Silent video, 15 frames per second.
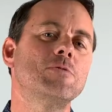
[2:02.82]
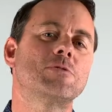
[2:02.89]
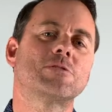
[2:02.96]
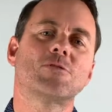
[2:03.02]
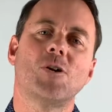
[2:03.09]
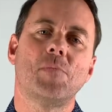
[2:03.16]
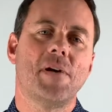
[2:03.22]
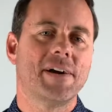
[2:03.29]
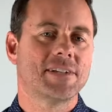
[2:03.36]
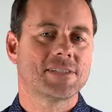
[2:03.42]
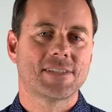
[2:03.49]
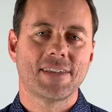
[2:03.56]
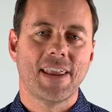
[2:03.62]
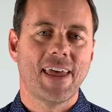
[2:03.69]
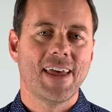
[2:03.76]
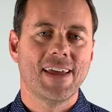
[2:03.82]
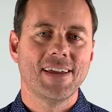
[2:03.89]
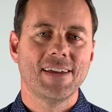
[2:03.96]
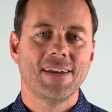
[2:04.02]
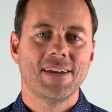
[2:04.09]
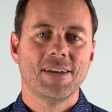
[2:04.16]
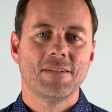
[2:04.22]
so much
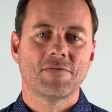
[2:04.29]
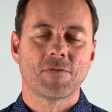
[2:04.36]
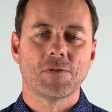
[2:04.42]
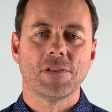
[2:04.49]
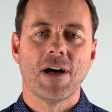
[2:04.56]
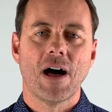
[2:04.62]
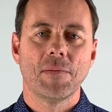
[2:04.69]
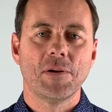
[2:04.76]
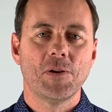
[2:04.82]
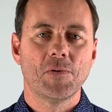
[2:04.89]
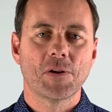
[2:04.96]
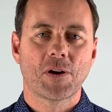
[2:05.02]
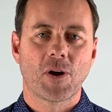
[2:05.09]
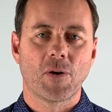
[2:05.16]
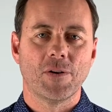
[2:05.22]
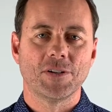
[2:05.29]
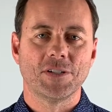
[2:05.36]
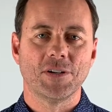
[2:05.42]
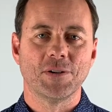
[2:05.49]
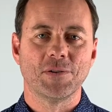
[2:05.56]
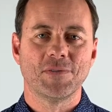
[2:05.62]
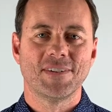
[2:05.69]
today for allowing me to encourage
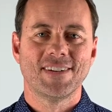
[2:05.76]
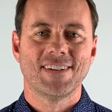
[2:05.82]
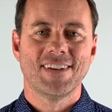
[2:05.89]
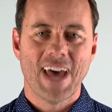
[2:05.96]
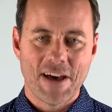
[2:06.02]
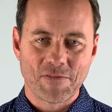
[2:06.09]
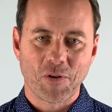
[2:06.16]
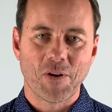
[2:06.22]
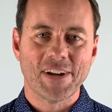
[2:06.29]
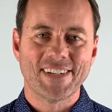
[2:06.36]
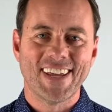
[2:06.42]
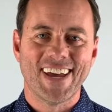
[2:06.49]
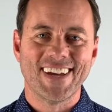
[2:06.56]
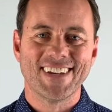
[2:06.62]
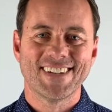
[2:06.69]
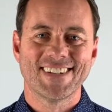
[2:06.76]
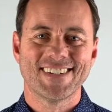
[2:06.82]
you. Have a great day.